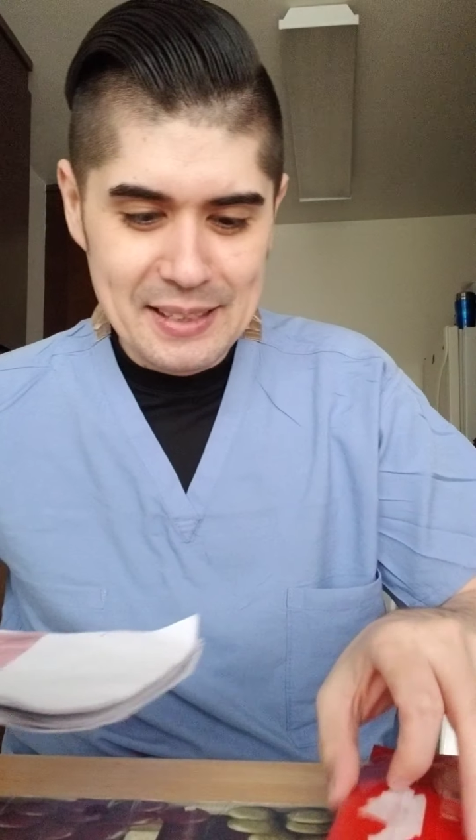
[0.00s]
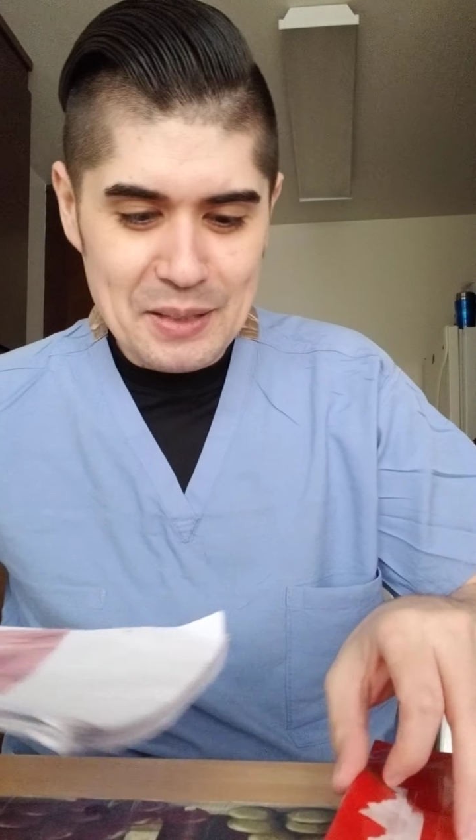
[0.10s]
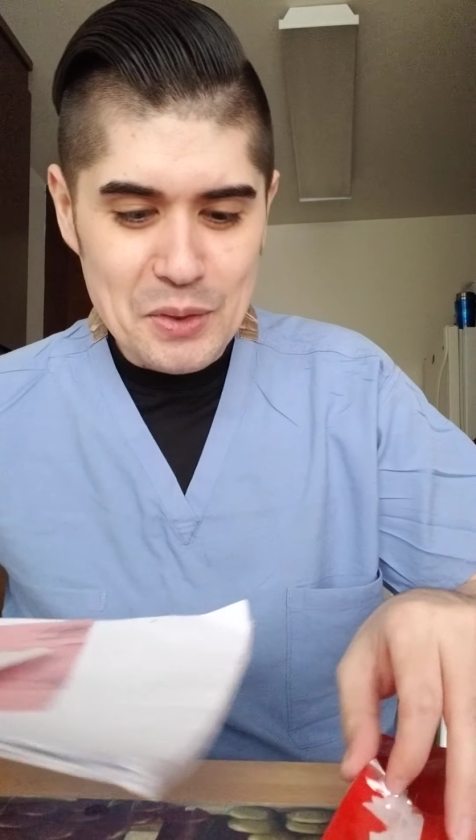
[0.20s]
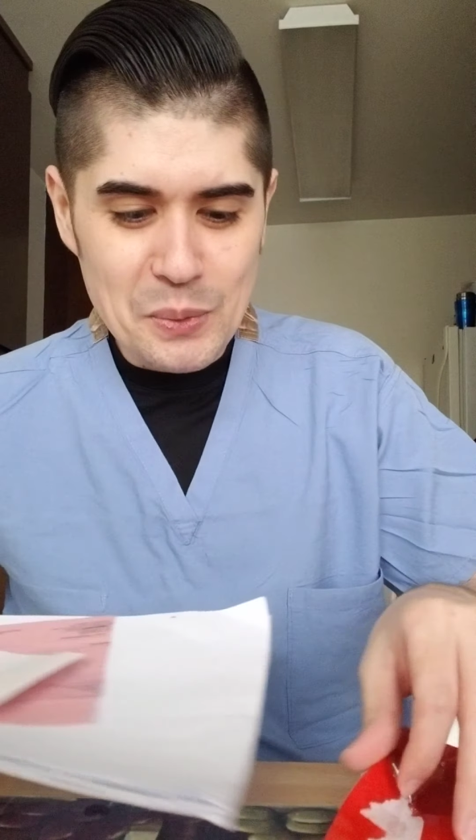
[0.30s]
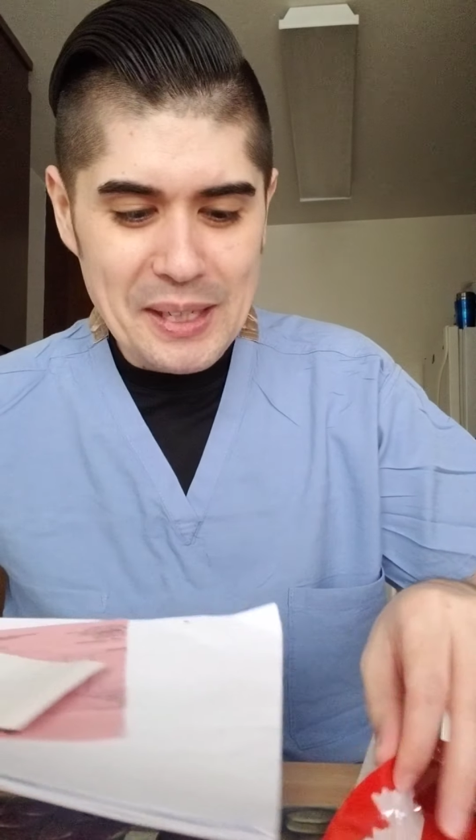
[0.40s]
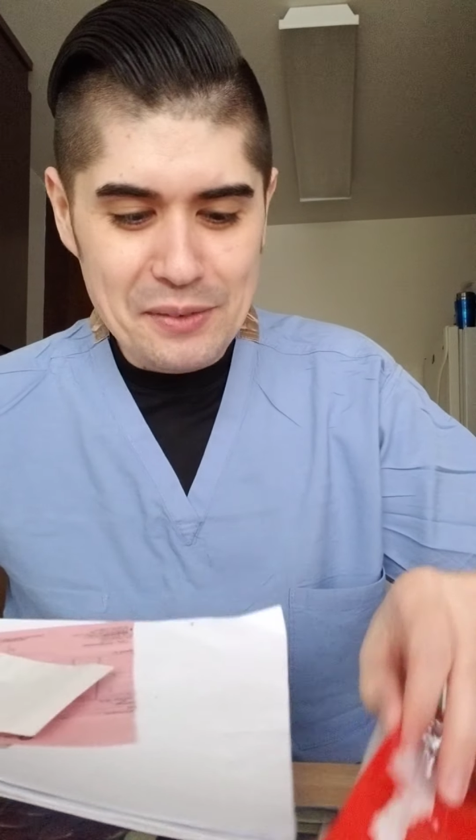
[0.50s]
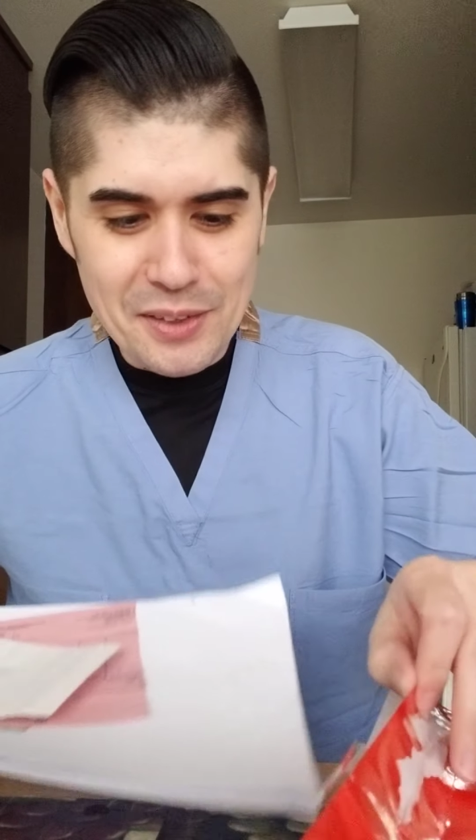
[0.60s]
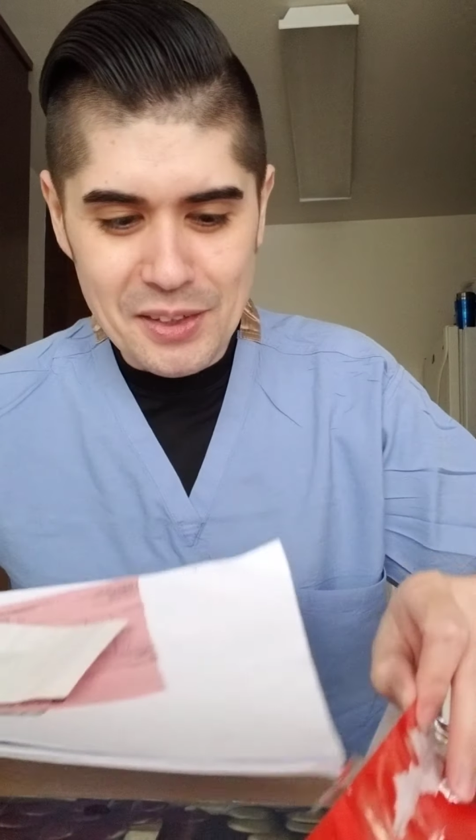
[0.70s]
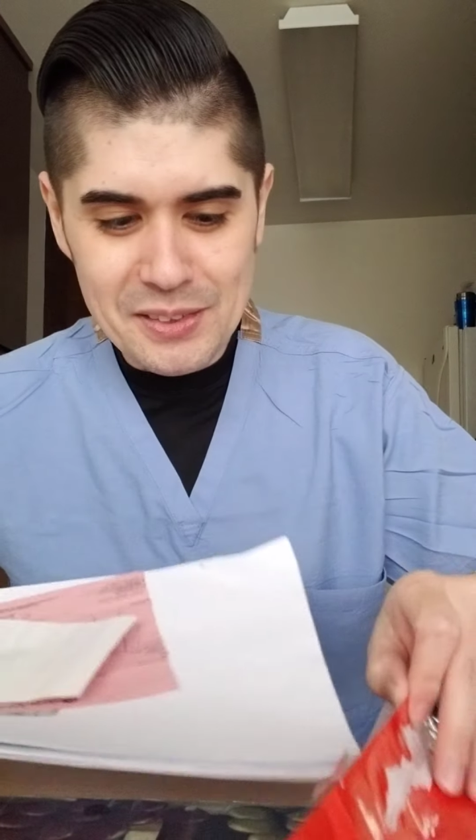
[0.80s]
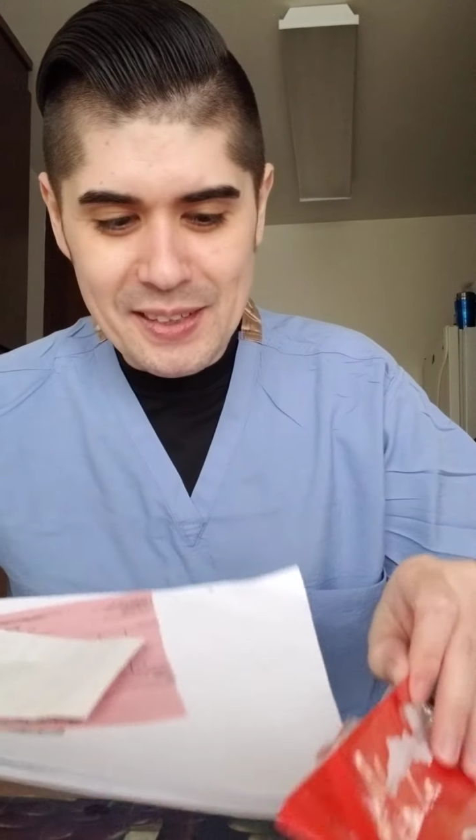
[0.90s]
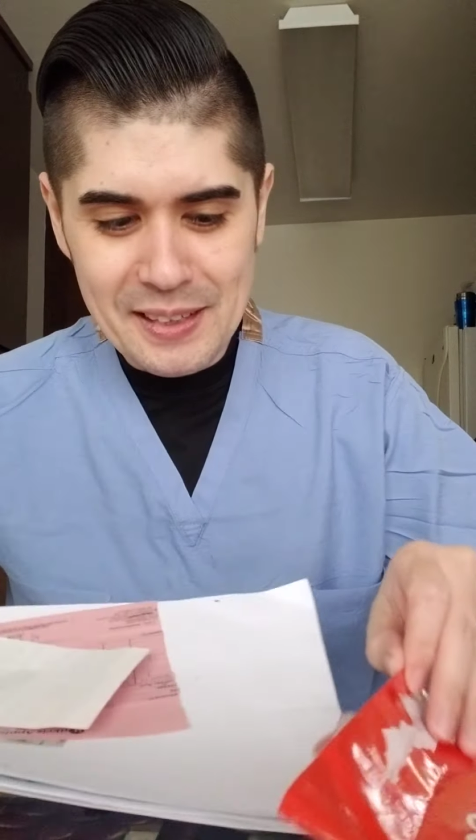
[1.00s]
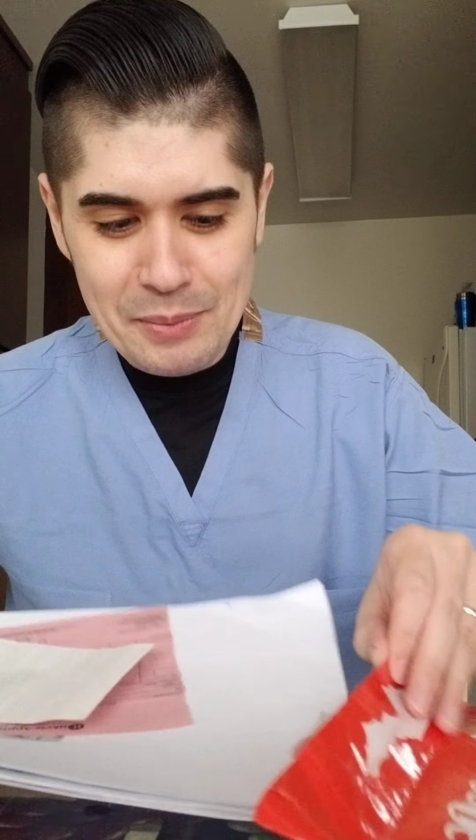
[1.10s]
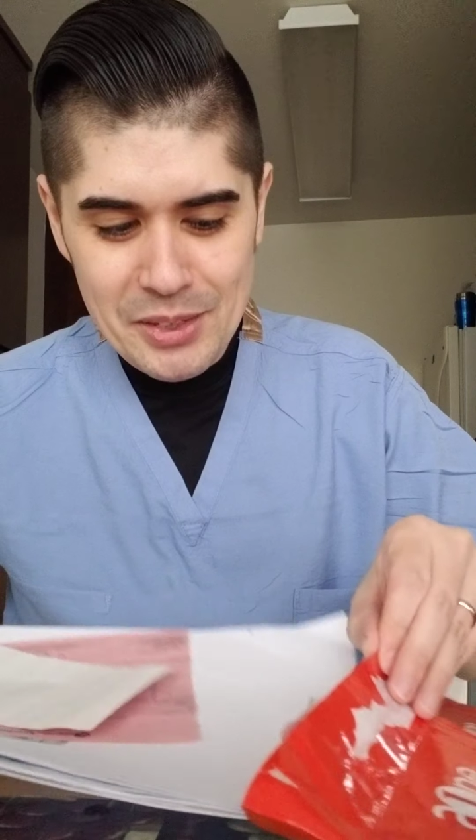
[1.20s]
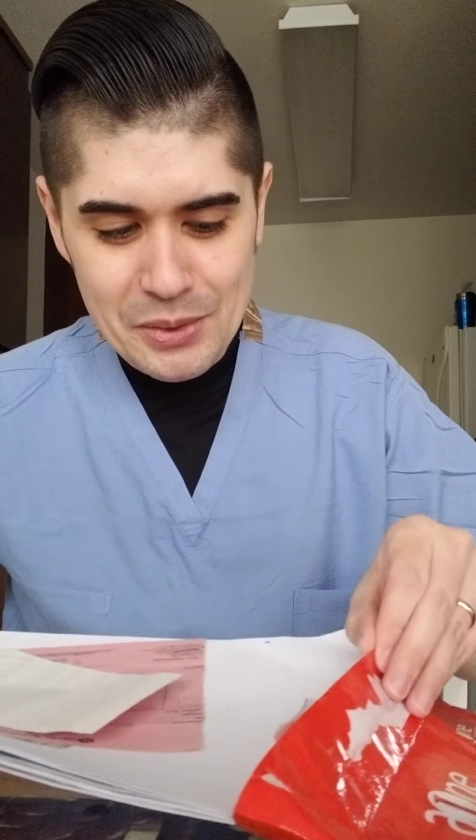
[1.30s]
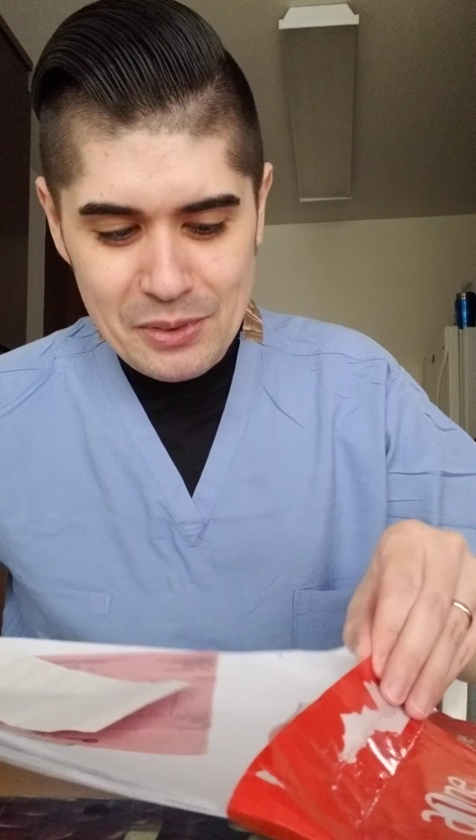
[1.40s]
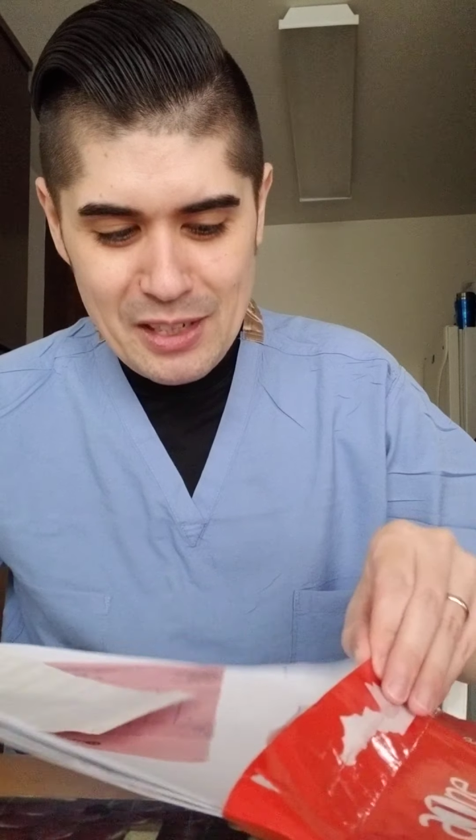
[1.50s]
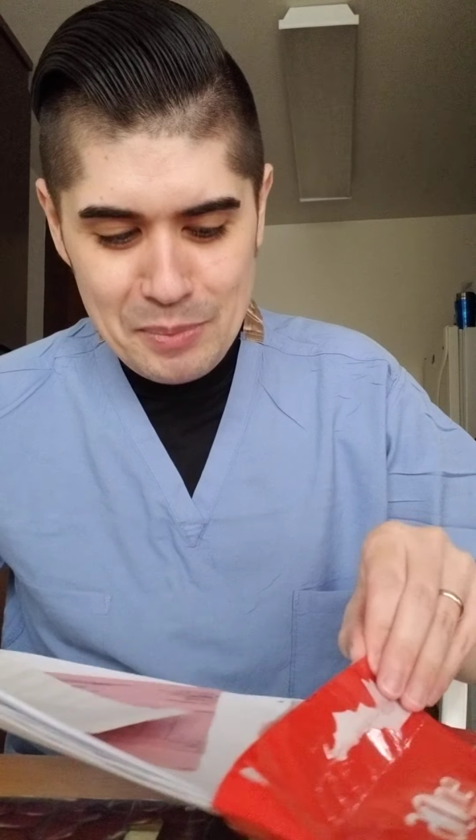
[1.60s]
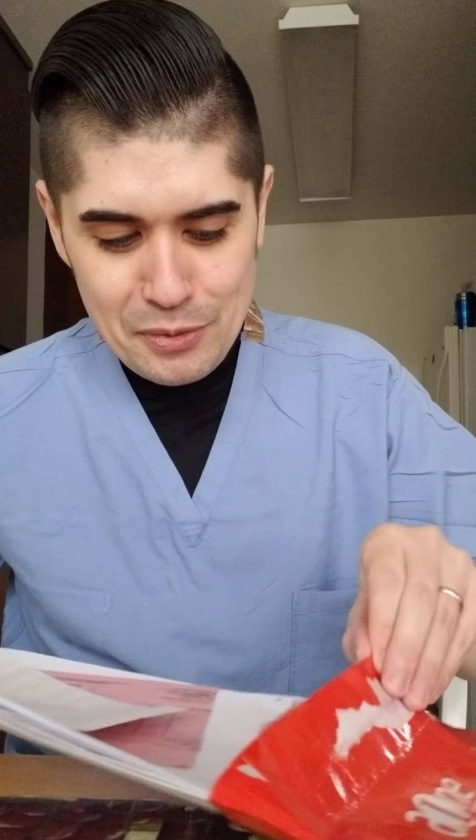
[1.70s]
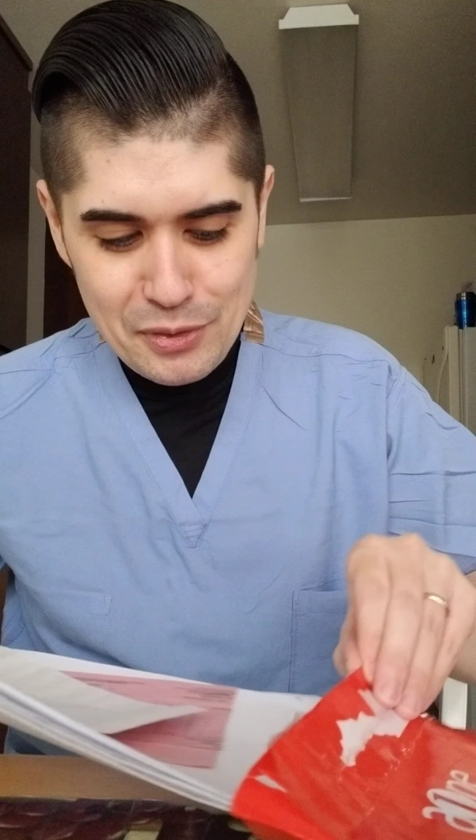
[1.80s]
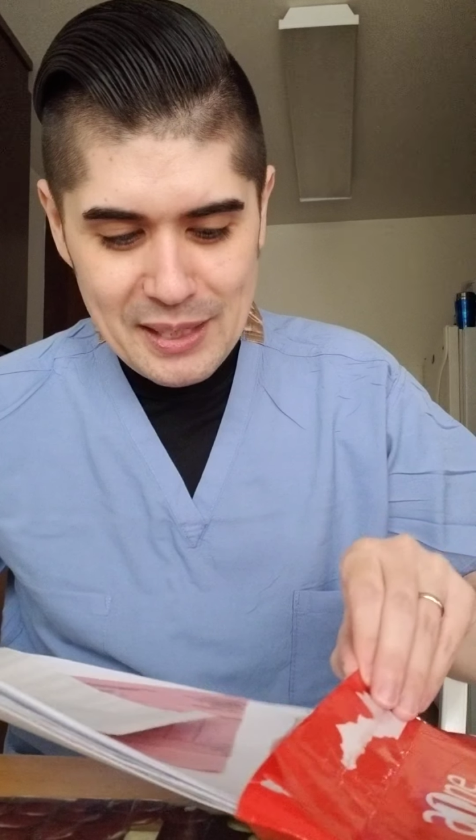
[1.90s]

I was waiting for her documents to arrive before